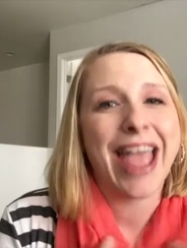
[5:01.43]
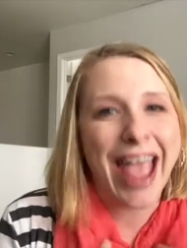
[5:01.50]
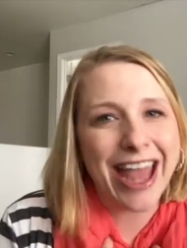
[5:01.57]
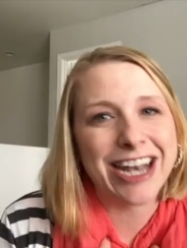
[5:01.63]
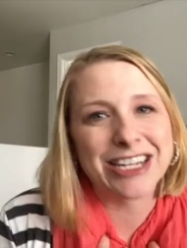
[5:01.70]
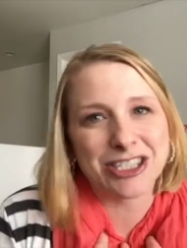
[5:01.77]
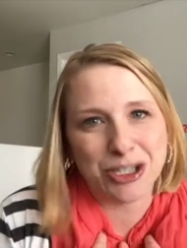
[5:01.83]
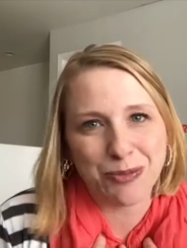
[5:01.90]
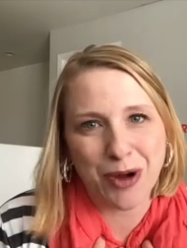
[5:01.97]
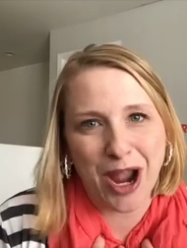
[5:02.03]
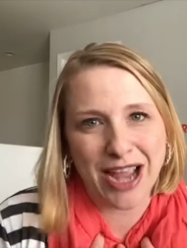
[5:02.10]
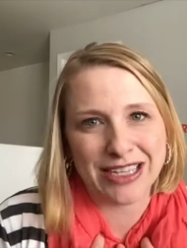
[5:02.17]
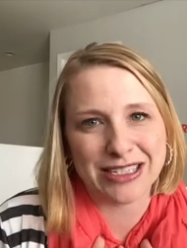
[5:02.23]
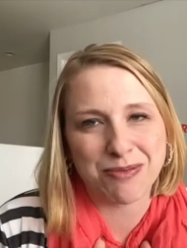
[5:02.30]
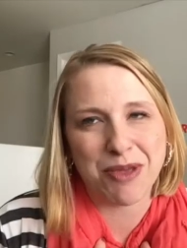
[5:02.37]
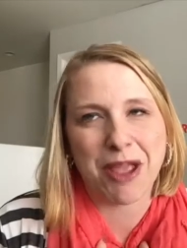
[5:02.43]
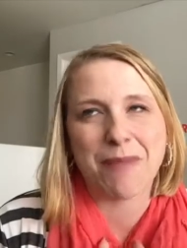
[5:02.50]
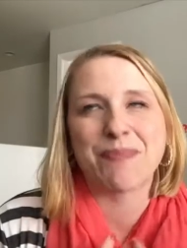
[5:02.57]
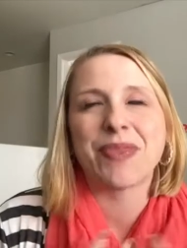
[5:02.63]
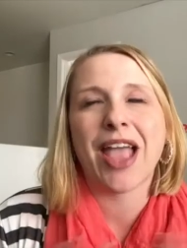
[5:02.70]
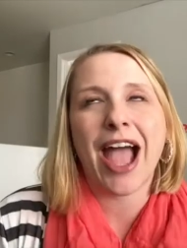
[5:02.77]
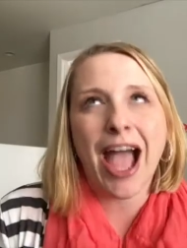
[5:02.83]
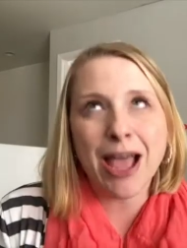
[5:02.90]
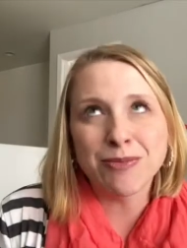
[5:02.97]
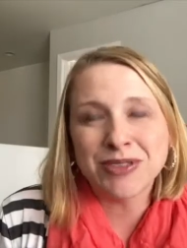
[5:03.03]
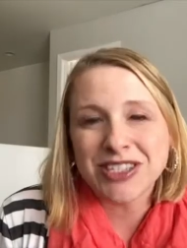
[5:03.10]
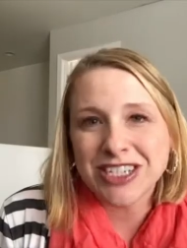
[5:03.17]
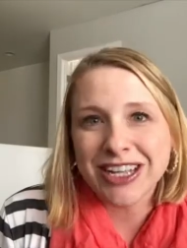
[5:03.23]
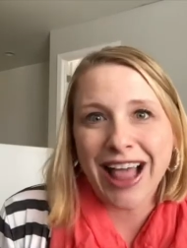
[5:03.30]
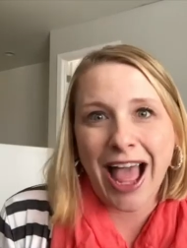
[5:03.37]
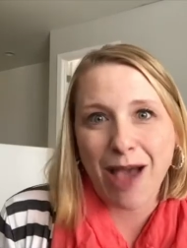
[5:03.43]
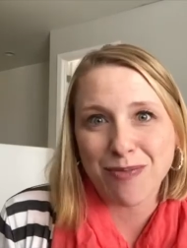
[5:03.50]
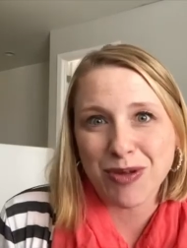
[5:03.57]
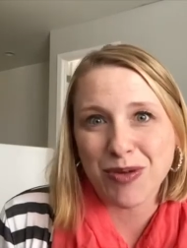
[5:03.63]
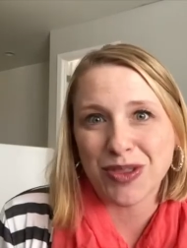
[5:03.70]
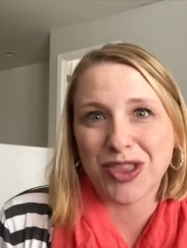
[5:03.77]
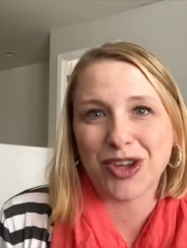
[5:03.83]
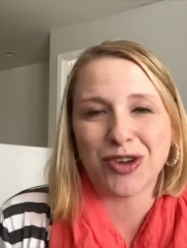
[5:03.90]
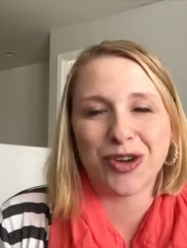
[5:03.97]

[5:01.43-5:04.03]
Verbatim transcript: and it surprised me. I'm still happy with the